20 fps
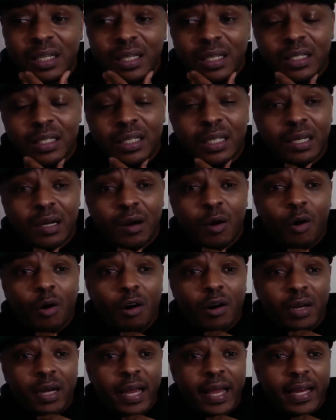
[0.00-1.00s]
D
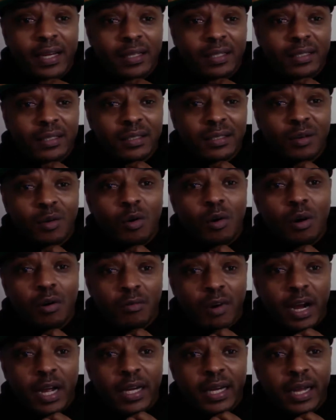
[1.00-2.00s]
coordinator going
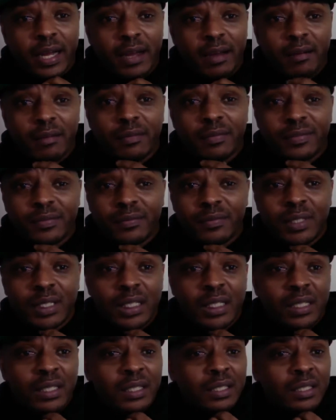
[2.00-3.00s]
right now,
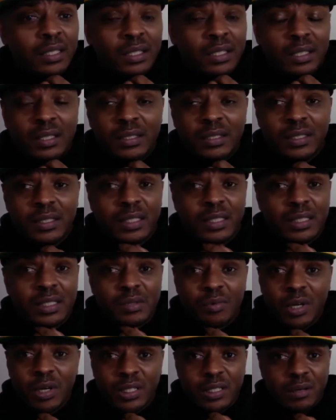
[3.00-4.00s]
he's
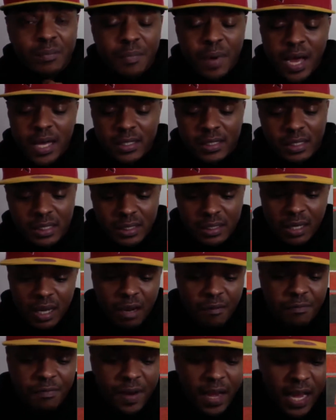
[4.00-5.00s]
one of the best. He's
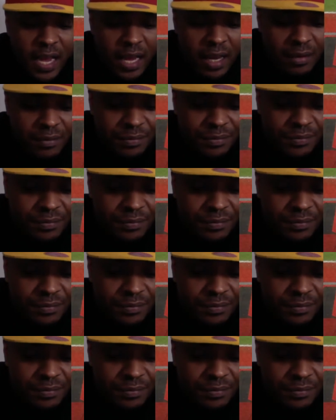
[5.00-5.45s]
top 5.